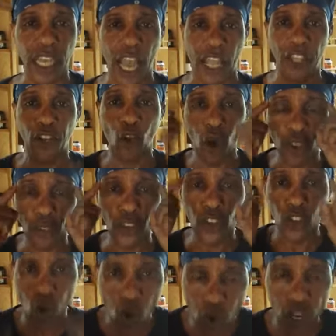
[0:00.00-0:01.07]
And in order for
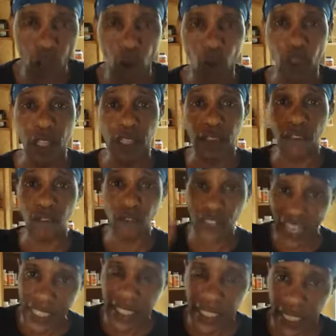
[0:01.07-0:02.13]
you now to
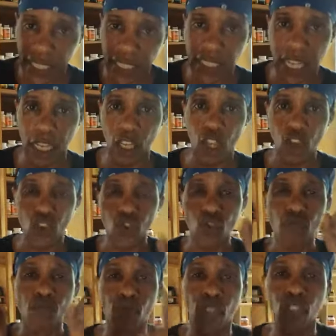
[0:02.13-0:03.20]
fix sickle cell,
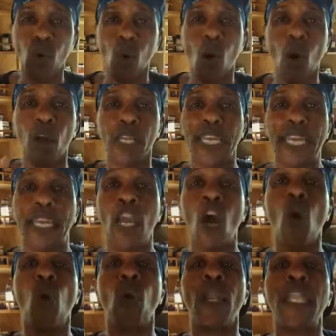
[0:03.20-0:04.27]
you must go on a
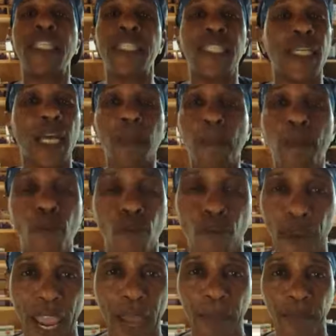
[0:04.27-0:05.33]
holistical
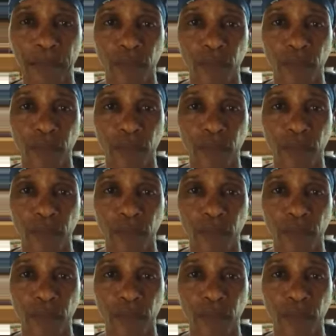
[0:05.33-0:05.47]
program.